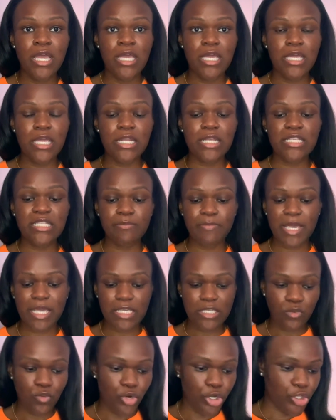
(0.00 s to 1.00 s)
in a
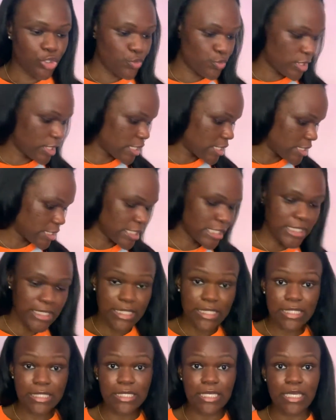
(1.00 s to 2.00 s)
space where you can
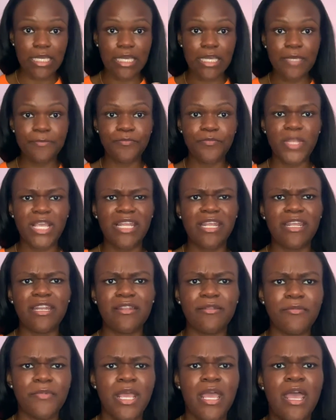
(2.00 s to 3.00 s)
see it,
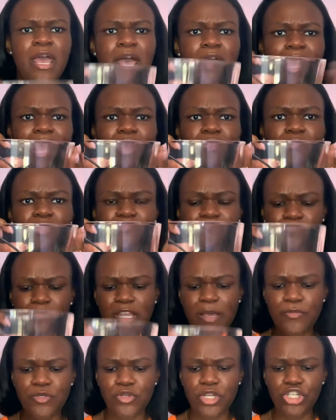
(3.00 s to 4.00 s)
and I'll lift it
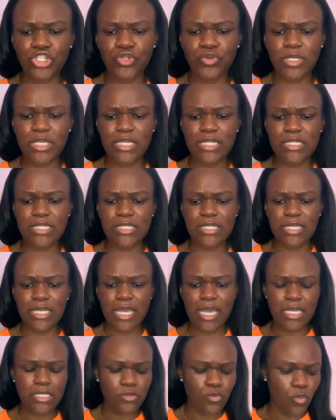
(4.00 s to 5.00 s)
up so that you can see
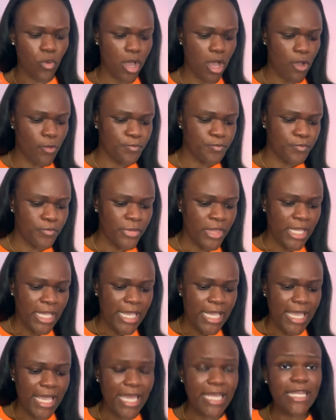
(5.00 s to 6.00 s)
as well.
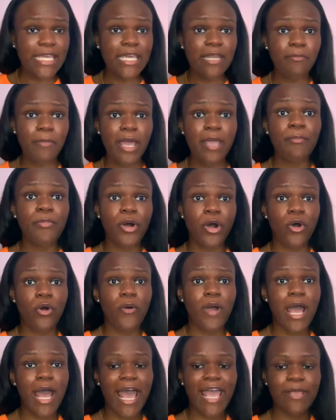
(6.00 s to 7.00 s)
And in my bowl,
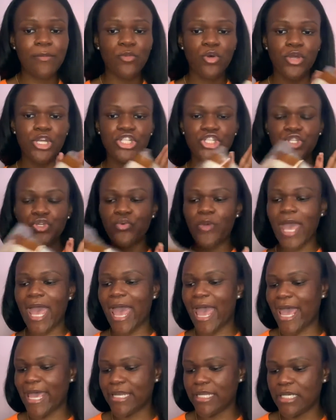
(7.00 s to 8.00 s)
I am going to
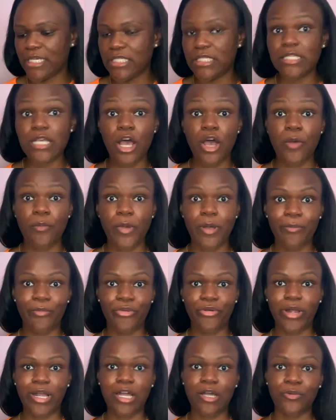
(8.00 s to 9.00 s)
add some
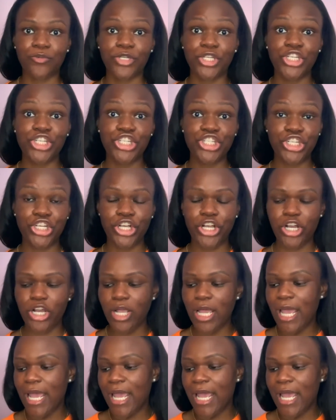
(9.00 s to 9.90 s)
brown sugar.